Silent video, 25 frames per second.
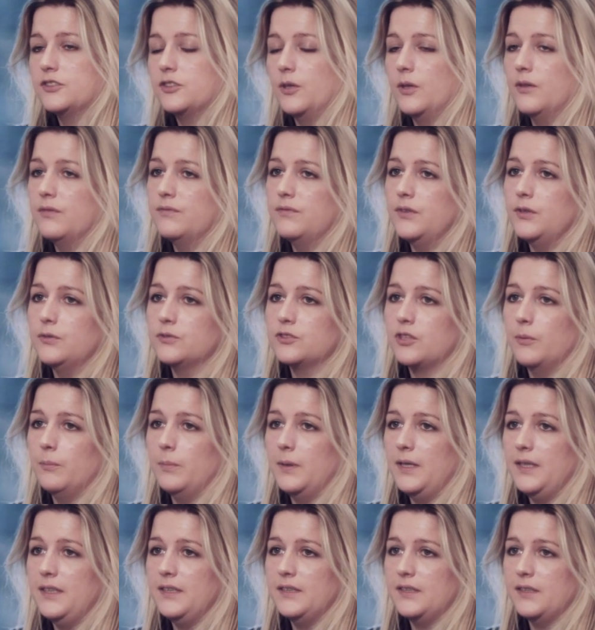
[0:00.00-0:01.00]
so it feels
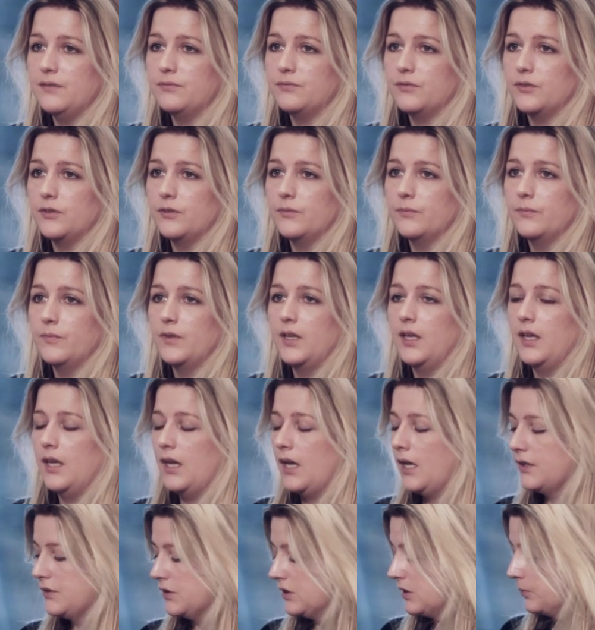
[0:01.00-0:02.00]
completely different.
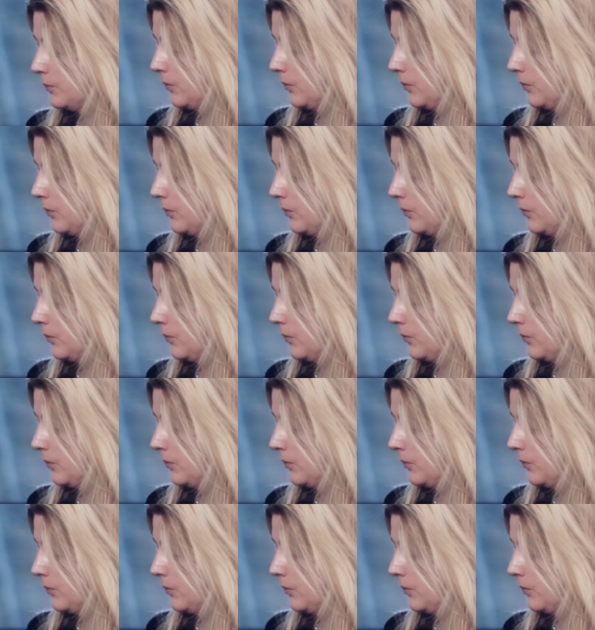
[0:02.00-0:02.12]
It has a